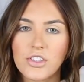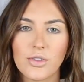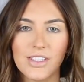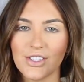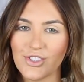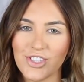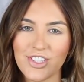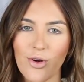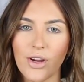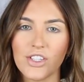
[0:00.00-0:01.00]
so this is
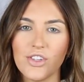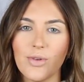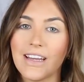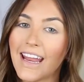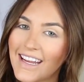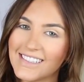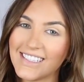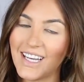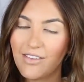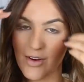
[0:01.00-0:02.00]
just going to enhance
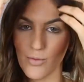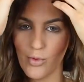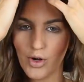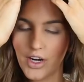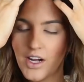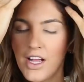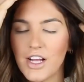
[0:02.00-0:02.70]
it even more.